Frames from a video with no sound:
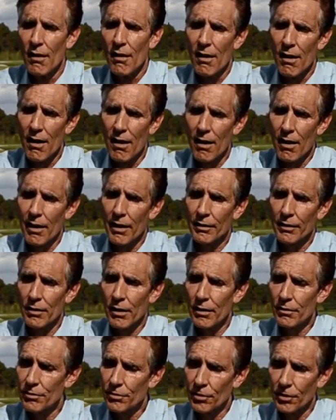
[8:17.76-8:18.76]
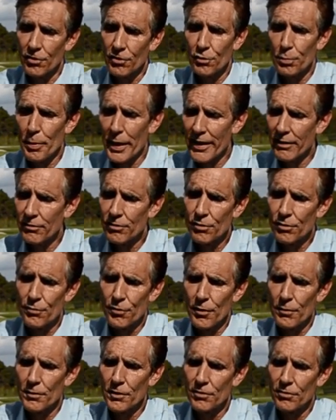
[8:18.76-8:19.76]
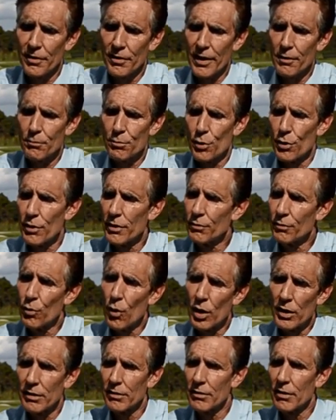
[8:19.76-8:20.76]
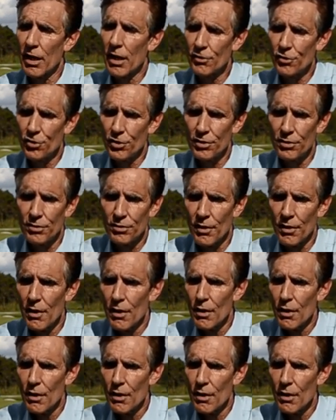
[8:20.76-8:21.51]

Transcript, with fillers: Uh, it's expansive from the standpoint of what it touches.